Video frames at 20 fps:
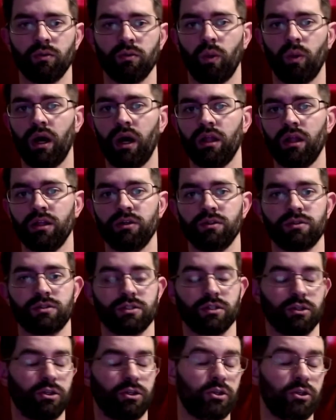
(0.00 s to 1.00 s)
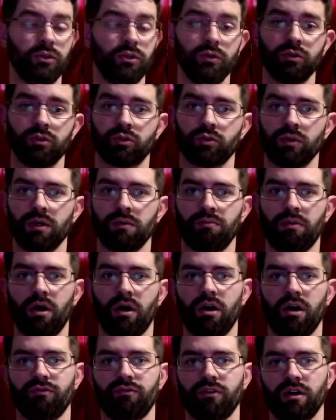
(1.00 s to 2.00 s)
While it's a huge
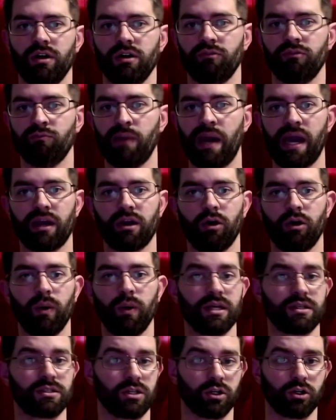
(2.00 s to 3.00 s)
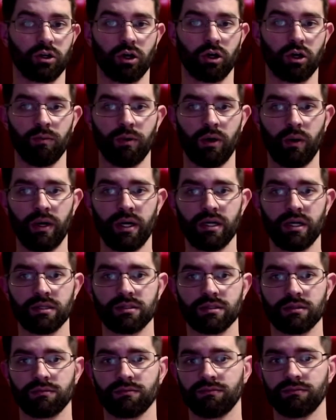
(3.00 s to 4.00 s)
ripoff of Mac OS and Chrome
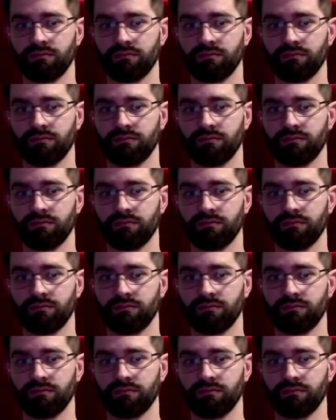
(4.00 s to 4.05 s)
OS,